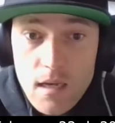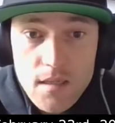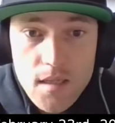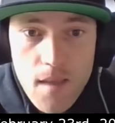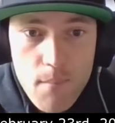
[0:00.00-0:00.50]
any
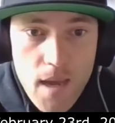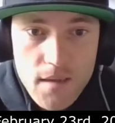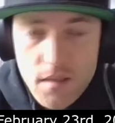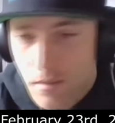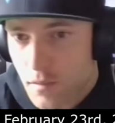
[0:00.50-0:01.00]

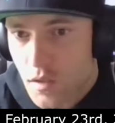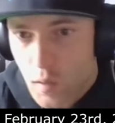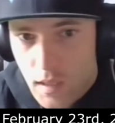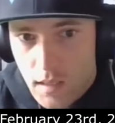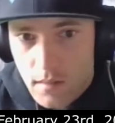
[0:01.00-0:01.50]
setbacks in
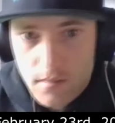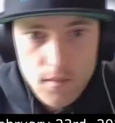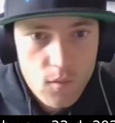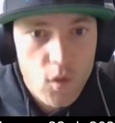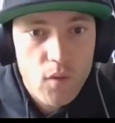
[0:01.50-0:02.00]
between
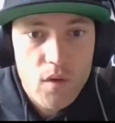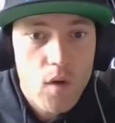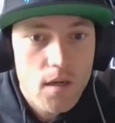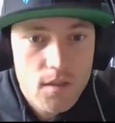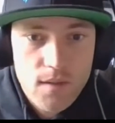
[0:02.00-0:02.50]
when we
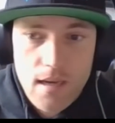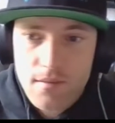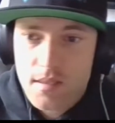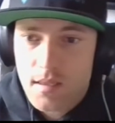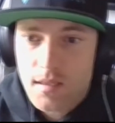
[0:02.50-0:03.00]
want to
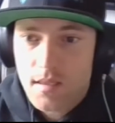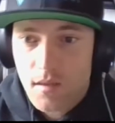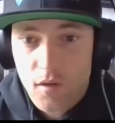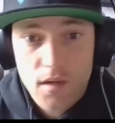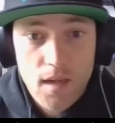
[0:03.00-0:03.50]
announce this
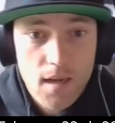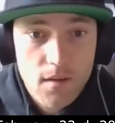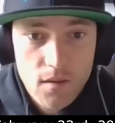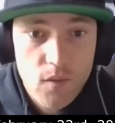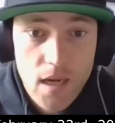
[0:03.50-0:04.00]
and when
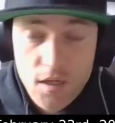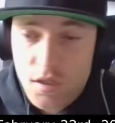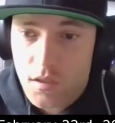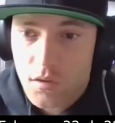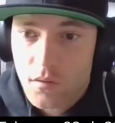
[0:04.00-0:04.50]
we
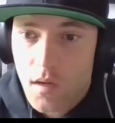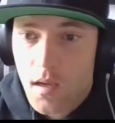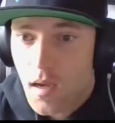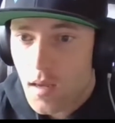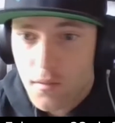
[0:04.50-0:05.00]
actually do,
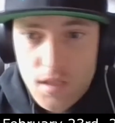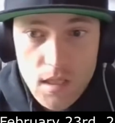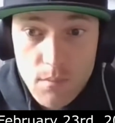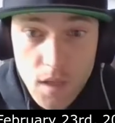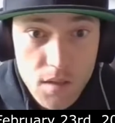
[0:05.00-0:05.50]
and there's
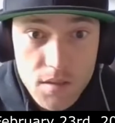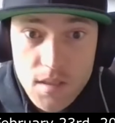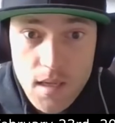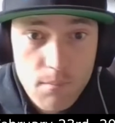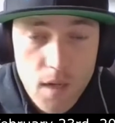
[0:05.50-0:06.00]
any bugs
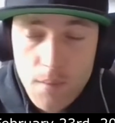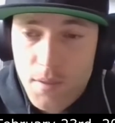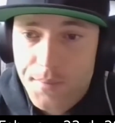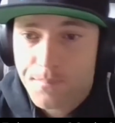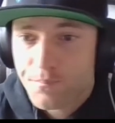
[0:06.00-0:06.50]
that pop
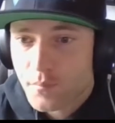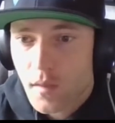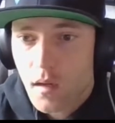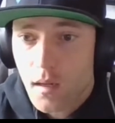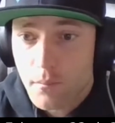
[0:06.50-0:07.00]
up,
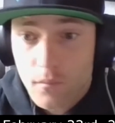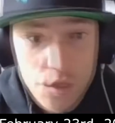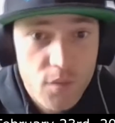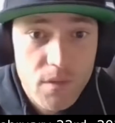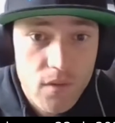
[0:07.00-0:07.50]

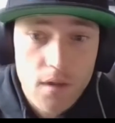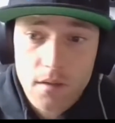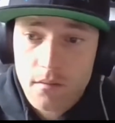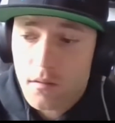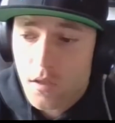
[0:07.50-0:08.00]
should be
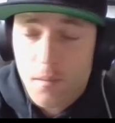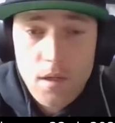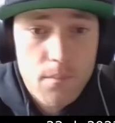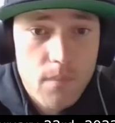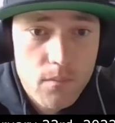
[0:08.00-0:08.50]
coming
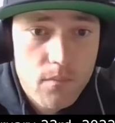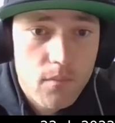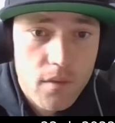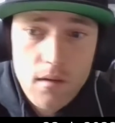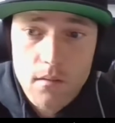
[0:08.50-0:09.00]
up
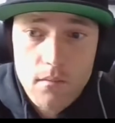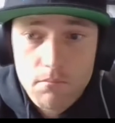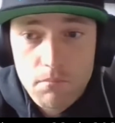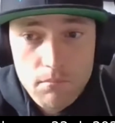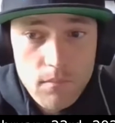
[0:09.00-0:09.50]
within
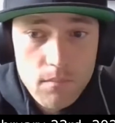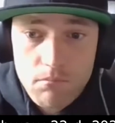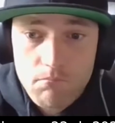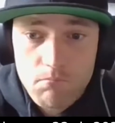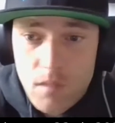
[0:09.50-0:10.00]

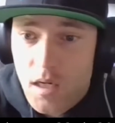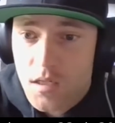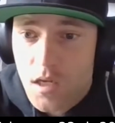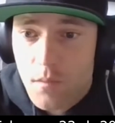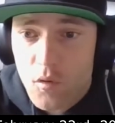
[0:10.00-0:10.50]
the
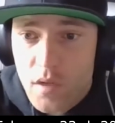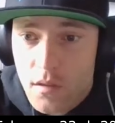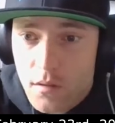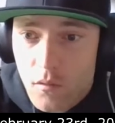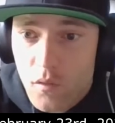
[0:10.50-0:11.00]
next couple
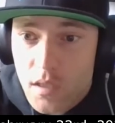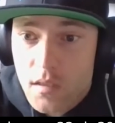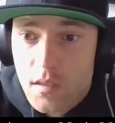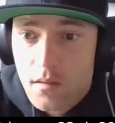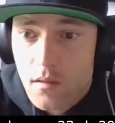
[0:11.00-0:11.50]

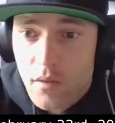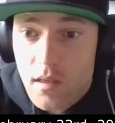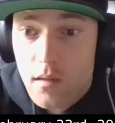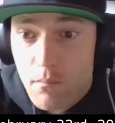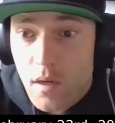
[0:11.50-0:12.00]
weeks,
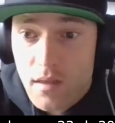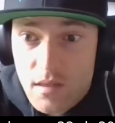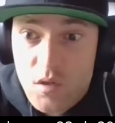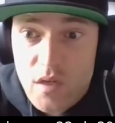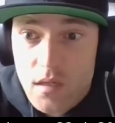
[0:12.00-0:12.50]
within probably
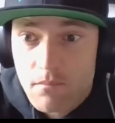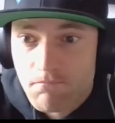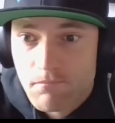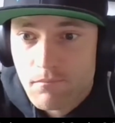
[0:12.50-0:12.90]
this week.